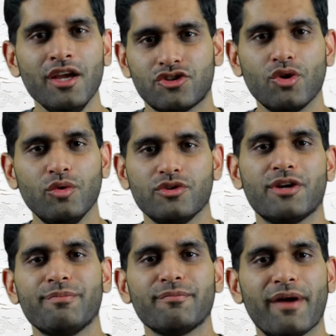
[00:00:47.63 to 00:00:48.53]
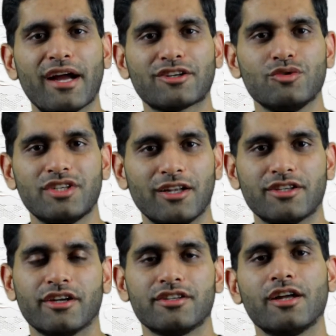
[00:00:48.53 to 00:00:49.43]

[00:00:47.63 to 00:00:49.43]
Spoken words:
So jumping back to delta.